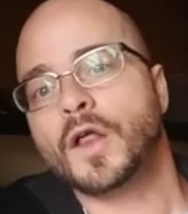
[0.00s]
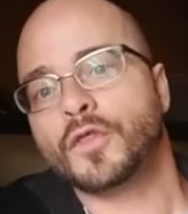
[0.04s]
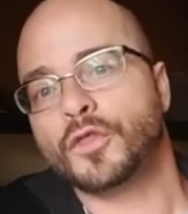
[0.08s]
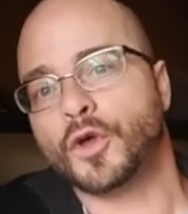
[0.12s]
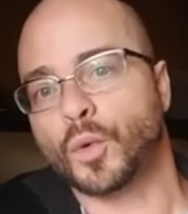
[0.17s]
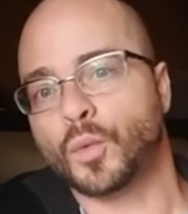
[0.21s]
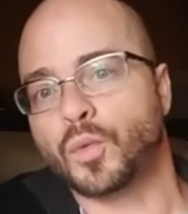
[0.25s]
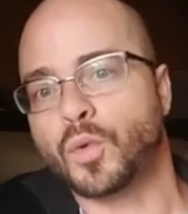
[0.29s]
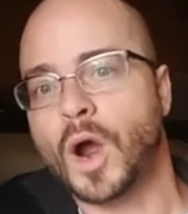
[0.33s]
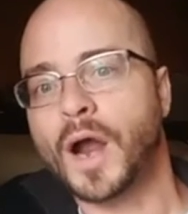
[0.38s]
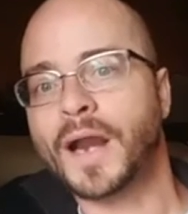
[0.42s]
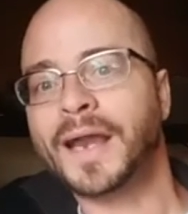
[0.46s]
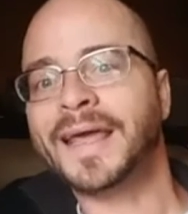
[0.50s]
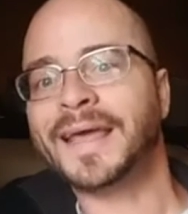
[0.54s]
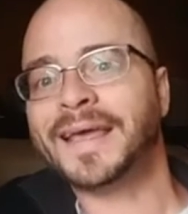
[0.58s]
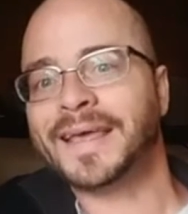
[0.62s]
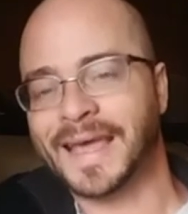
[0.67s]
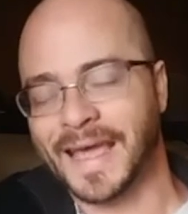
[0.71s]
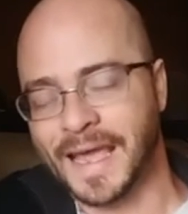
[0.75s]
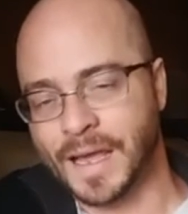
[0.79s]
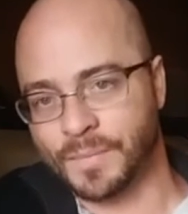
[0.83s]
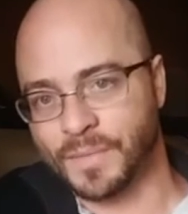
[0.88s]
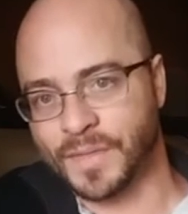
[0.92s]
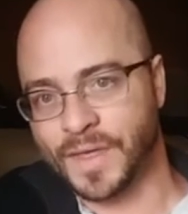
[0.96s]
The running
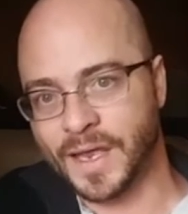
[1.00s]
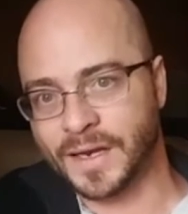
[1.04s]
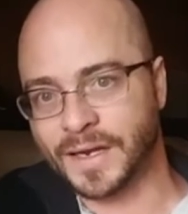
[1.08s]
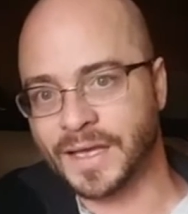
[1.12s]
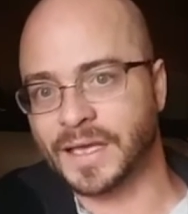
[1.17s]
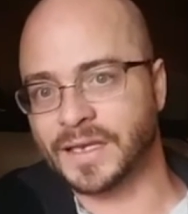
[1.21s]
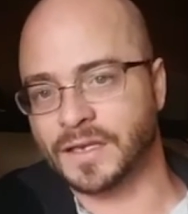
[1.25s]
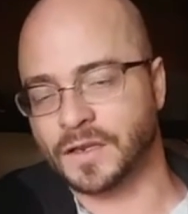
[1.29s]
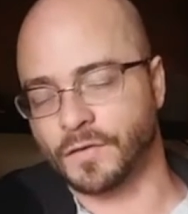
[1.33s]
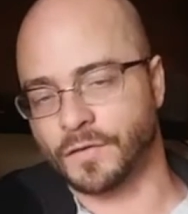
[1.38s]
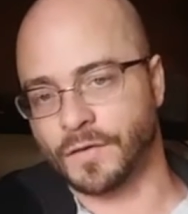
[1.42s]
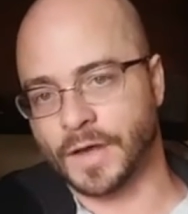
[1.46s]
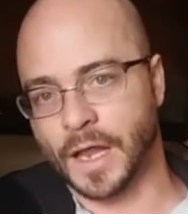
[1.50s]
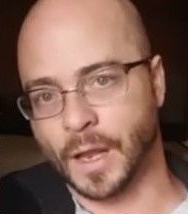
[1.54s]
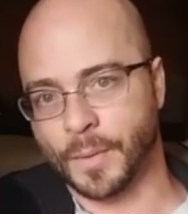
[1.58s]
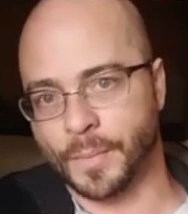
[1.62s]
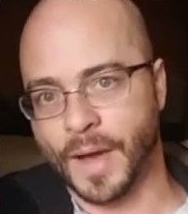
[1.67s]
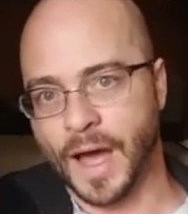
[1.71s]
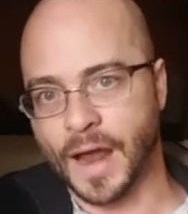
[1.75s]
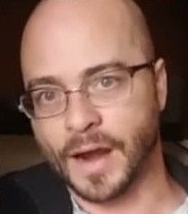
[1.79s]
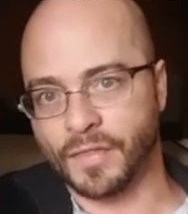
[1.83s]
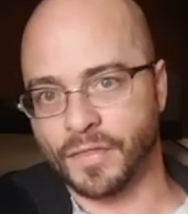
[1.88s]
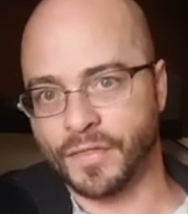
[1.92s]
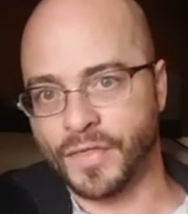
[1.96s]
game then can
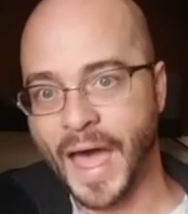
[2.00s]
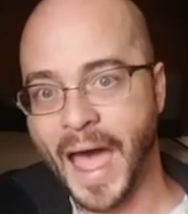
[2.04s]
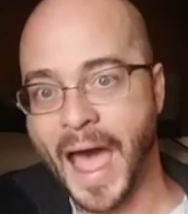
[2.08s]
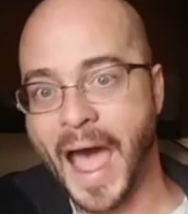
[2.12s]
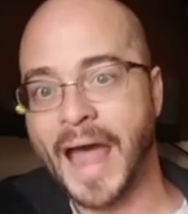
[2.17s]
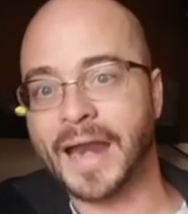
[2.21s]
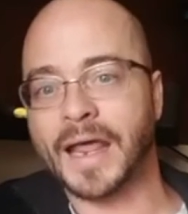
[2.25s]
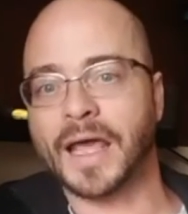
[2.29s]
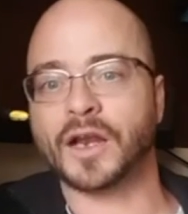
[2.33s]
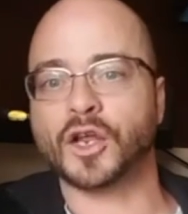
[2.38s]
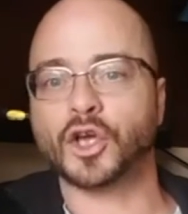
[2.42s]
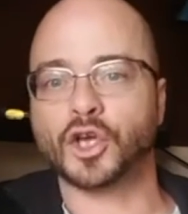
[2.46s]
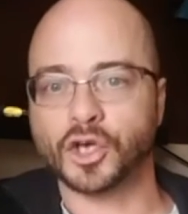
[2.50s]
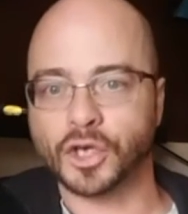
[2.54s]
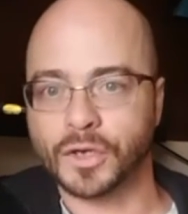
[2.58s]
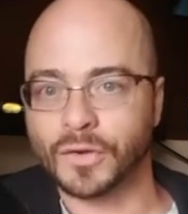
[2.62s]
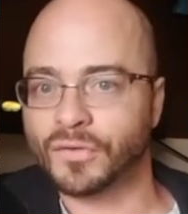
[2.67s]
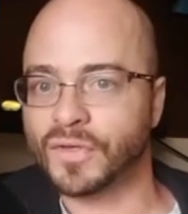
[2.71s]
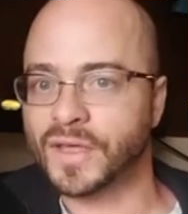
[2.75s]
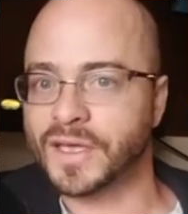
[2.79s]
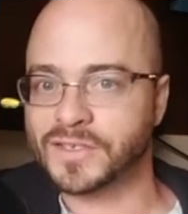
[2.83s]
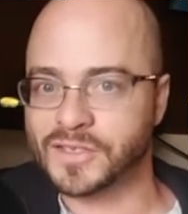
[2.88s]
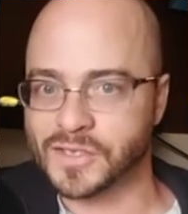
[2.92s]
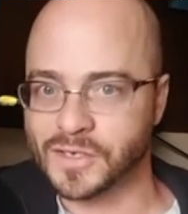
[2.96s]
develop out of that, and
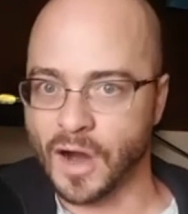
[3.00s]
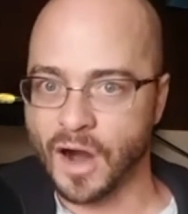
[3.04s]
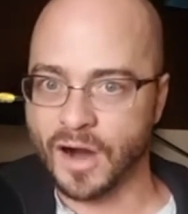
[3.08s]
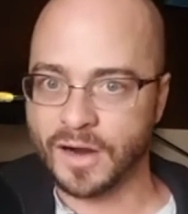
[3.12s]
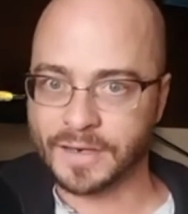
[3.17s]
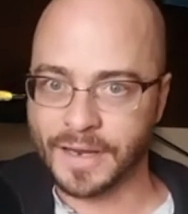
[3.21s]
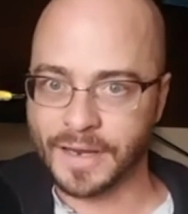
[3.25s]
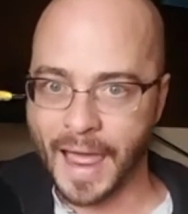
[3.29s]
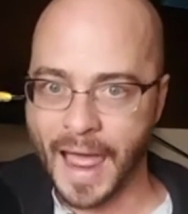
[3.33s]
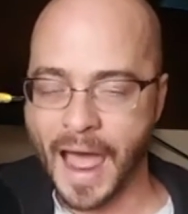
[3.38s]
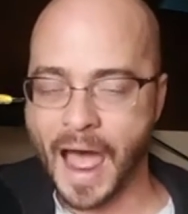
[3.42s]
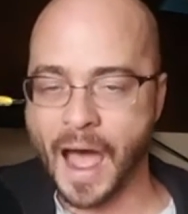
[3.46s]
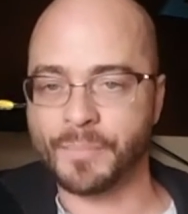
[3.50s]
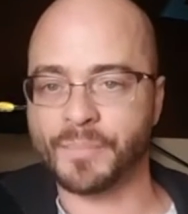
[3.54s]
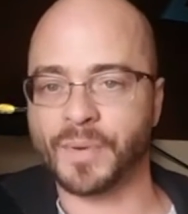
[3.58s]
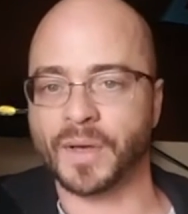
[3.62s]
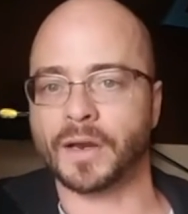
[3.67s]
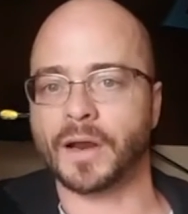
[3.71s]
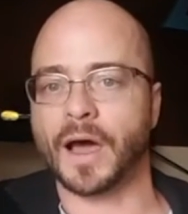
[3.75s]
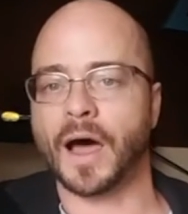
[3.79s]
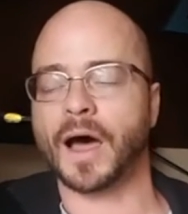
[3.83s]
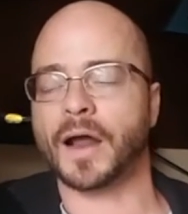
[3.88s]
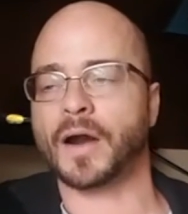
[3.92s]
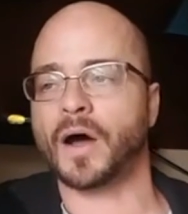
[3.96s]
good things start to
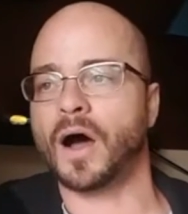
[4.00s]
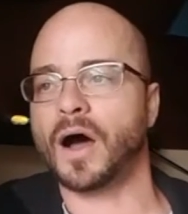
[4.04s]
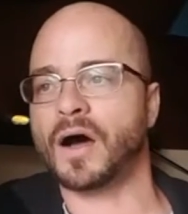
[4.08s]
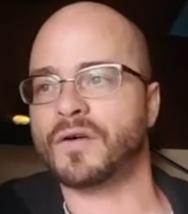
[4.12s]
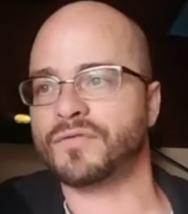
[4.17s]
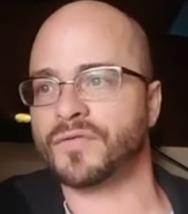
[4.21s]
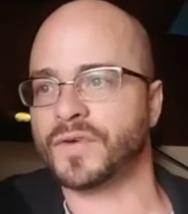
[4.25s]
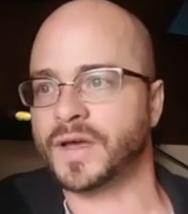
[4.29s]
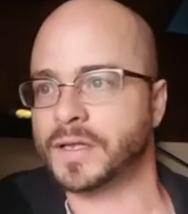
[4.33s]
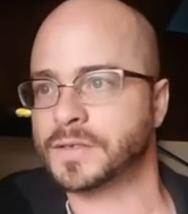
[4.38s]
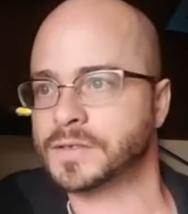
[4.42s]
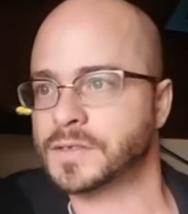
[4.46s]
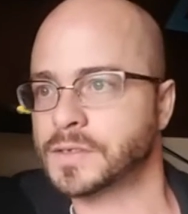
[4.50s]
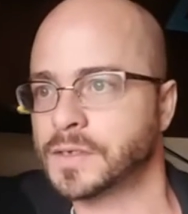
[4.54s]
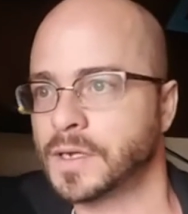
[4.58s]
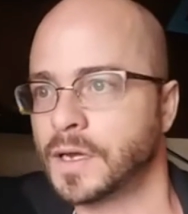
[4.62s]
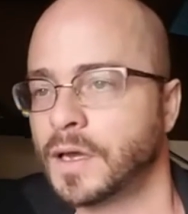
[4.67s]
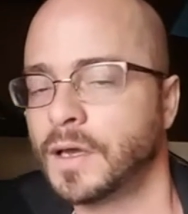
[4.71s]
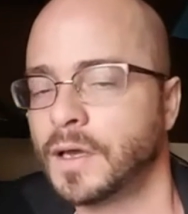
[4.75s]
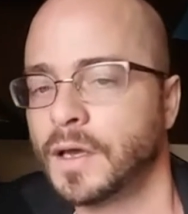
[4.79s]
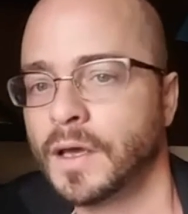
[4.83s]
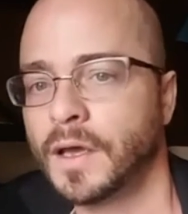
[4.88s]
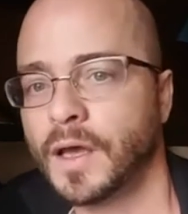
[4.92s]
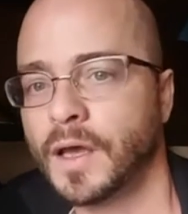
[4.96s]
happen on offense.